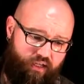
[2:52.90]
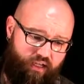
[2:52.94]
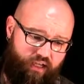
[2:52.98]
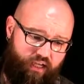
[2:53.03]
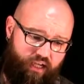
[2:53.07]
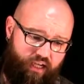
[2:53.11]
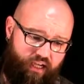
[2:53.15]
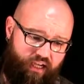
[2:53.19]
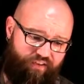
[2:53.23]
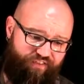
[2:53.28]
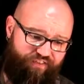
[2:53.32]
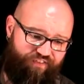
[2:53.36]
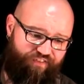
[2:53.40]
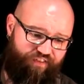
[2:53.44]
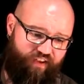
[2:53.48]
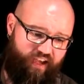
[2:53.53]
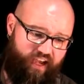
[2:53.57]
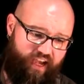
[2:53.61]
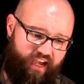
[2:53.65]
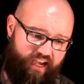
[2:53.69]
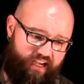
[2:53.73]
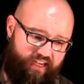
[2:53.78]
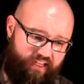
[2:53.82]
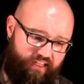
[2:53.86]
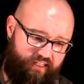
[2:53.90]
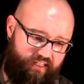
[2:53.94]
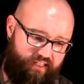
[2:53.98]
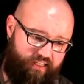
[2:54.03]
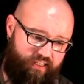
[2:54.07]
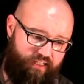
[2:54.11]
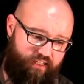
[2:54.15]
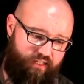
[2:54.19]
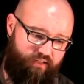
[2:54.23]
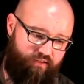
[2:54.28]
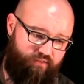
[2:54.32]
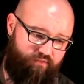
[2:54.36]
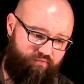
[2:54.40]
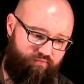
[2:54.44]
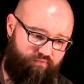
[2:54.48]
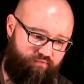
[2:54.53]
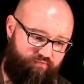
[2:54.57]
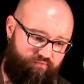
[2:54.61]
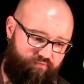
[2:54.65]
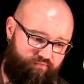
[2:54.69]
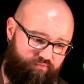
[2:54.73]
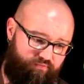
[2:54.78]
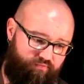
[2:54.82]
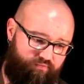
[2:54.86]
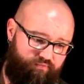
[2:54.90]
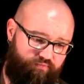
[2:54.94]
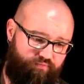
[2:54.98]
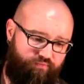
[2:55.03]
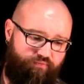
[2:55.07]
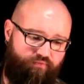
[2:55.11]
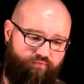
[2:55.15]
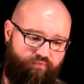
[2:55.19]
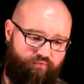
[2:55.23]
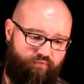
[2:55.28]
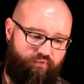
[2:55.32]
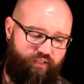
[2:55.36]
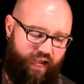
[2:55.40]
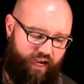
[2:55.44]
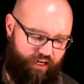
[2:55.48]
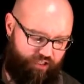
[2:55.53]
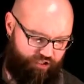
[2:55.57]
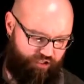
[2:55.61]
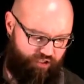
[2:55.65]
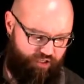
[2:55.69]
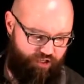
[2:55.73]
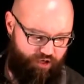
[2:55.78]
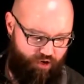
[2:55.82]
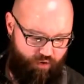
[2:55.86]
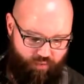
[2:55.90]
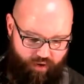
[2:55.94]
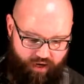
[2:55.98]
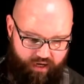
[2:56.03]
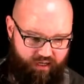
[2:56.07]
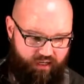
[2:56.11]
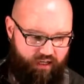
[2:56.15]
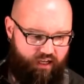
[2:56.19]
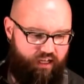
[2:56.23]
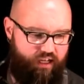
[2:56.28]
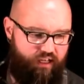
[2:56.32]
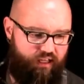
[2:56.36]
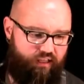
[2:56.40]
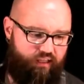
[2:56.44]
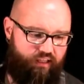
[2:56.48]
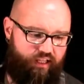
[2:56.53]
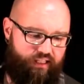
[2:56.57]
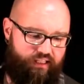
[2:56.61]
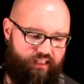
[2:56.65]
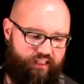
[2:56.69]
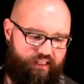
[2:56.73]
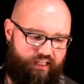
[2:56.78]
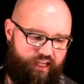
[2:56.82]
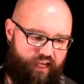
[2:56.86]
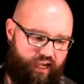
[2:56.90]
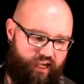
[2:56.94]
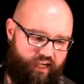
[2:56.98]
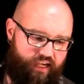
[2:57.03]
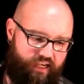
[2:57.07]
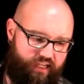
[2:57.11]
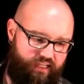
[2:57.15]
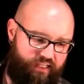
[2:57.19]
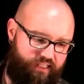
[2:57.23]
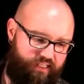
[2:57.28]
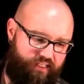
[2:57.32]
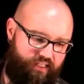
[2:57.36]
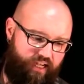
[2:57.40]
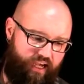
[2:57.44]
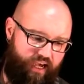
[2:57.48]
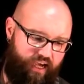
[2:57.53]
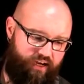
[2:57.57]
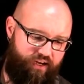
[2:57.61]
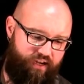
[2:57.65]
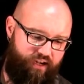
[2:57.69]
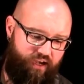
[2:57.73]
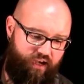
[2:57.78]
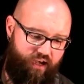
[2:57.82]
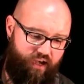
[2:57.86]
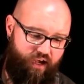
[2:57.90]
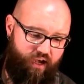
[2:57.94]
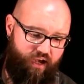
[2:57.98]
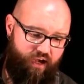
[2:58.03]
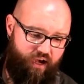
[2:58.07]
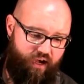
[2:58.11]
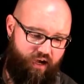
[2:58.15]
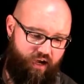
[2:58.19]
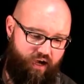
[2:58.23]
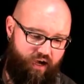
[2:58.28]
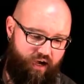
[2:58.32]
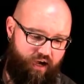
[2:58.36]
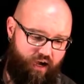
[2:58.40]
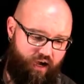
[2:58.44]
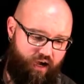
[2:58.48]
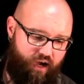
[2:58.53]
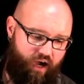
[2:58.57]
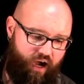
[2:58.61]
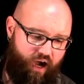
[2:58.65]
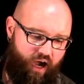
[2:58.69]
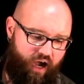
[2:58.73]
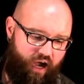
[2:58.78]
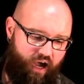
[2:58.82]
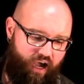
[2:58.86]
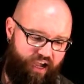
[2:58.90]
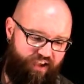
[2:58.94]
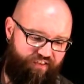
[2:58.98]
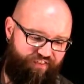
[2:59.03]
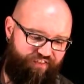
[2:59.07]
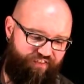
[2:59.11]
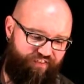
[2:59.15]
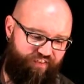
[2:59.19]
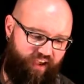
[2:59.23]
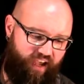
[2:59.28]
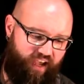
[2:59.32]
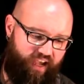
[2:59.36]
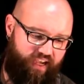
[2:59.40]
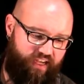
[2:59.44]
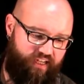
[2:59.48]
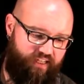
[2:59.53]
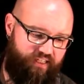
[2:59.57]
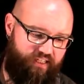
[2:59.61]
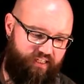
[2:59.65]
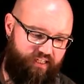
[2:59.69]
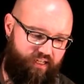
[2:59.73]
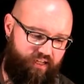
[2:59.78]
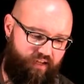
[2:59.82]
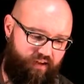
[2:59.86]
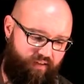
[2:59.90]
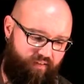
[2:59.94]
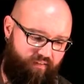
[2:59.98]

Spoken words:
E phase, actually, you know what? Let's say instead I phase